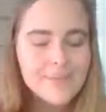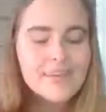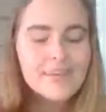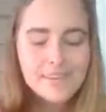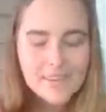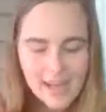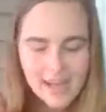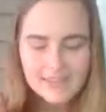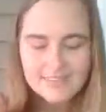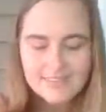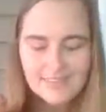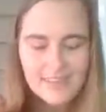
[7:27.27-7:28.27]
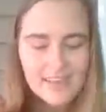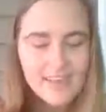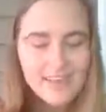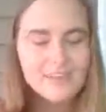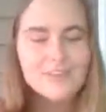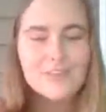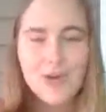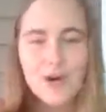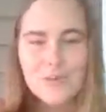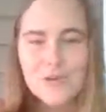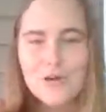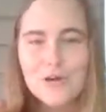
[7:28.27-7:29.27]
And the last is
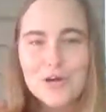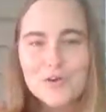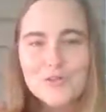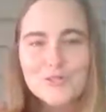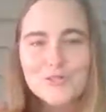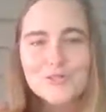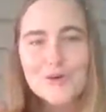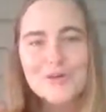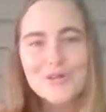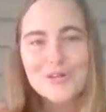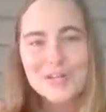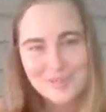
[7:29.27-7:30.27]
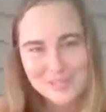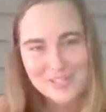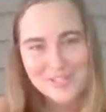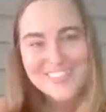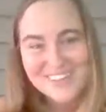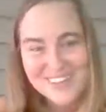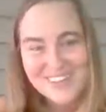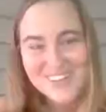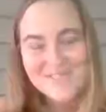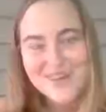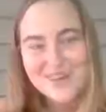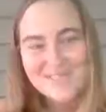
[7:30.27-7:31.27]
Karma Yoga, which is what we're going to be talking
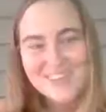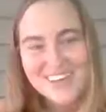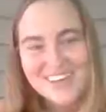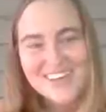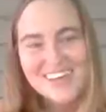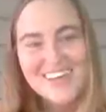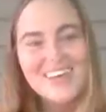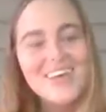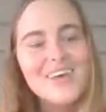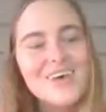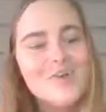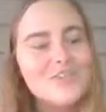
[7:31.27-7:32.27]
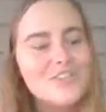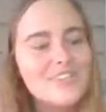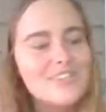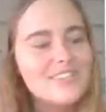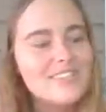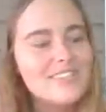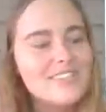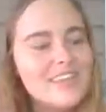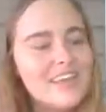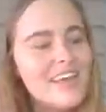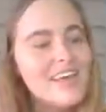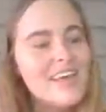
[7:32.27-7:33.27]
about today, which is
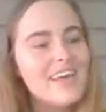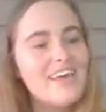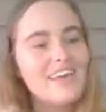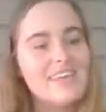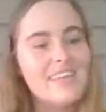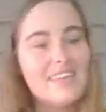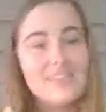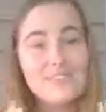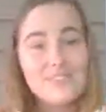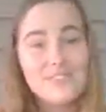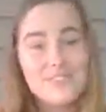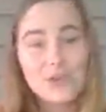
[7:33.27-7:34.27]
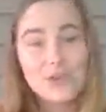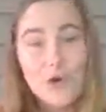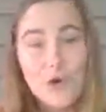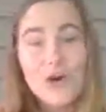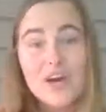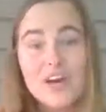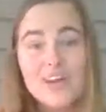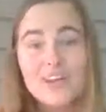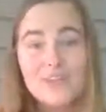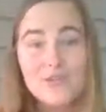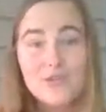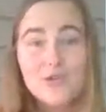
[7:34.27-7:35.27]
this yoga
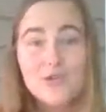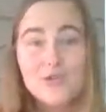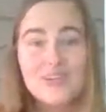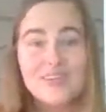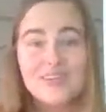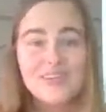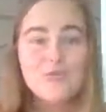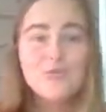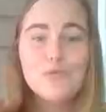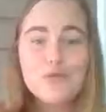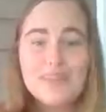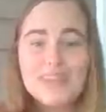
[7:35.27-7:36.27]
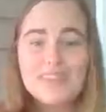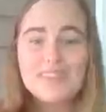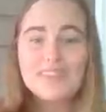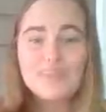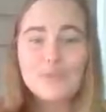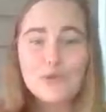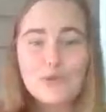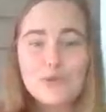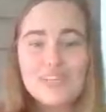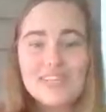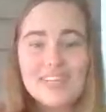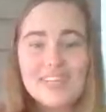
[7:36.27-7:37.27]
union, bringing this
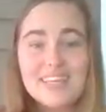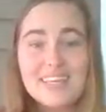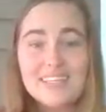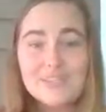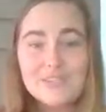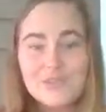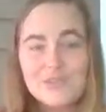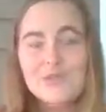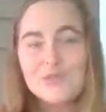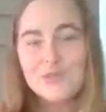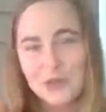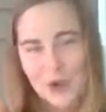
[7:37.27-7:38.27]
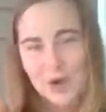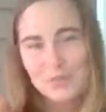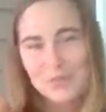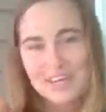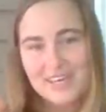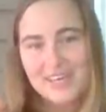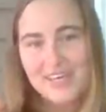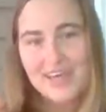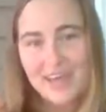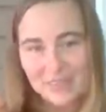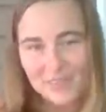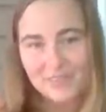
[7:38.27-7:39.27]
union into karma
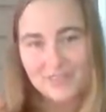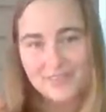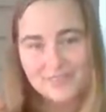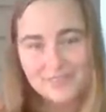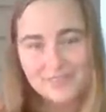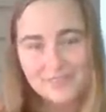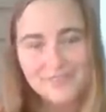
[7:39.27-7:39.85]
action.